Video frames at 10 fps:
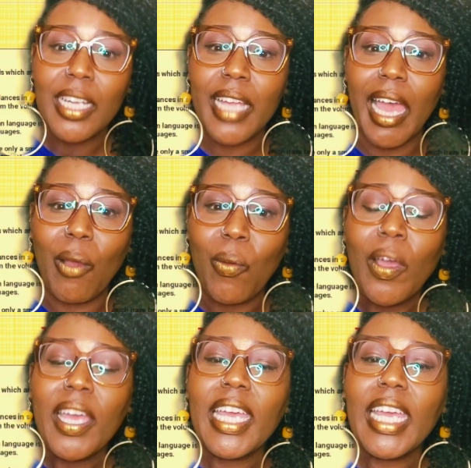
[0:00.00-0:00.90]
Now,
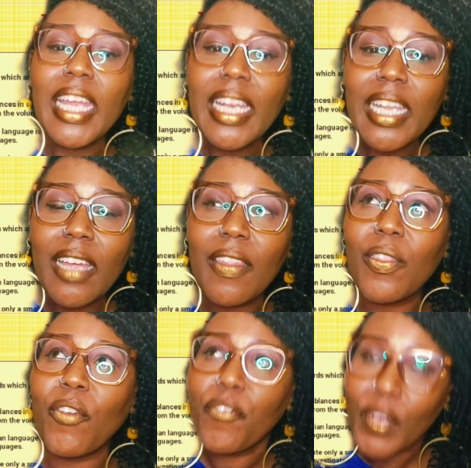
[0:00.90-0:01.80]
in
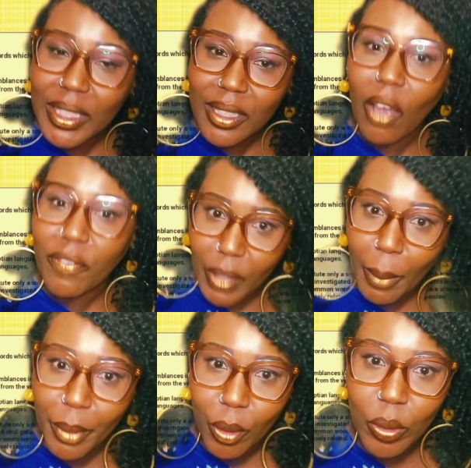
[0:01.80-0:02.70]
the Feast of
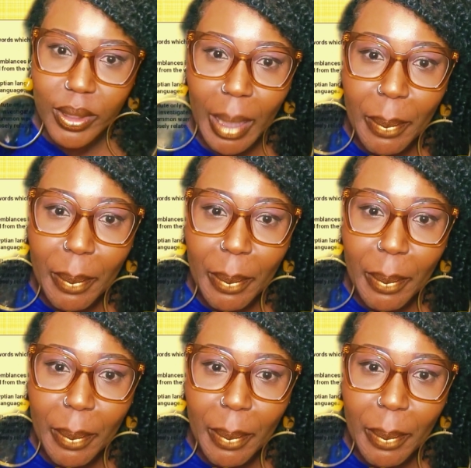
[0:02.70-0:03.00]
Tabernacles,